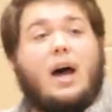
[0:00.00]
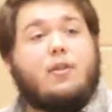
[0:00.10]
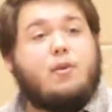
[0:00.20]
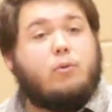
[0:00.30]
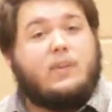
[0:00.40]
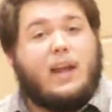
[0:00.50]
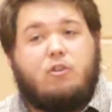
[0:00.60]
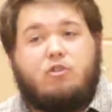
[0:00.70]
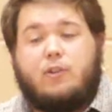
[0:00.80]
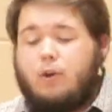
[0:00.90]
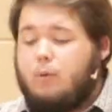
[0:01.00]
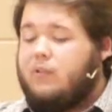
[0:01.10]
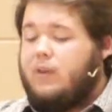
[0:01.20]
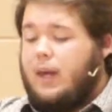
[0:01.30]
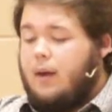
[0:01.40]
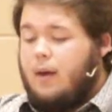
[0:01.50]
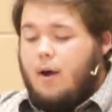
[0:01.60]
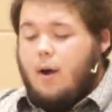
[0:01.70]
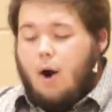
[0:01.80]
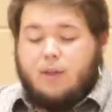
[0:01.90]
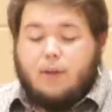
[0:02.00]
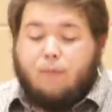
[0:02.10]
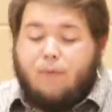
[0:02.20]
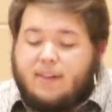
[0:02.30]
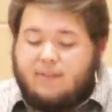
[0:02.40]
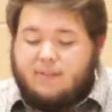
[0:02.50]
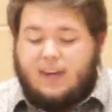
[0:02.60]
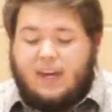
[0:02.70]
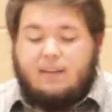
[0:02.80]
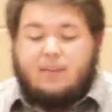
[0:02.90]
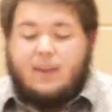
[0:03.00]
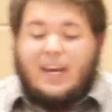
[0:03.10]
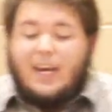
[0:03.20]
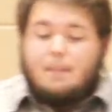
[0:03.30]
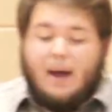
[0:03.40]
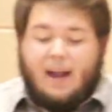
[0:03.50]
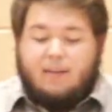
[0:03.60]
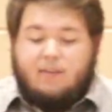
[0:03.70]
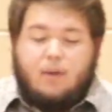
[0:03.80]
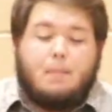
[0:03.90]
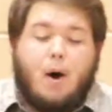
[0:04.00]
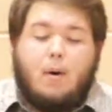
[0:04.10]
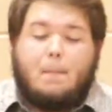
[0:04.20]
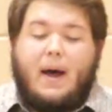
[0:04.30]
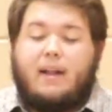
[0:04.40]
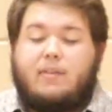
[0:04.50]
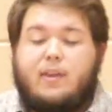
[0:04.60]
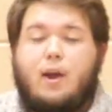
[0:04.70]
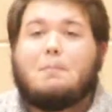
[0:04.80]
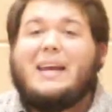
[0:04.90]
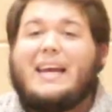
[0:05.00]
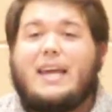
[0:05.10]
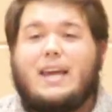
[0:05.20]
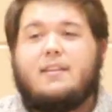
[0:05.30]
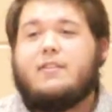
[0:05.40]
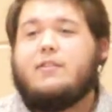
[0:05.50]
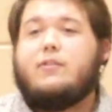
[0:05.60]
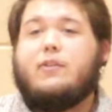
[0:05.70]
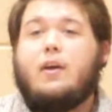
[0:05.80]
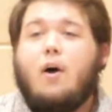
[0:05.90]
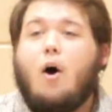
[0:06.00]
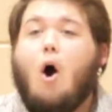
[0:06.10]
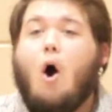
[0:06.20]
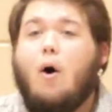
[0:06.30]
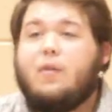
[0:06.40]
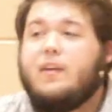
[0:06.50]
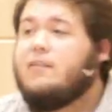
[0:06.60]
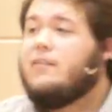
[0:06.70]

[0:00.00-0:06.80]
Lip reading: of those nations you see are the Philistines, the Edomites, the Moabites, the Armenians. All these